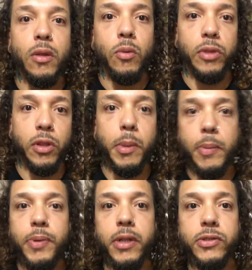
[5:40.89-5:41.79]
with a little
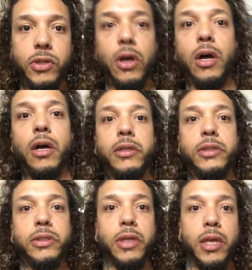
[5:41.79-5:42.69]
bit of peanut
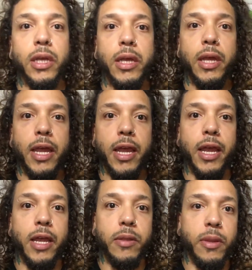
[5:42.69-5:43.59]
sauce
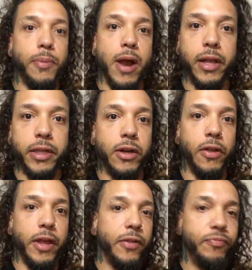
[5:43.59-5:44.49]
and the broccoli and
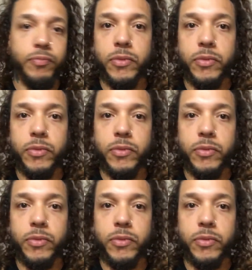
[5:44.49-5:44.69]
all that,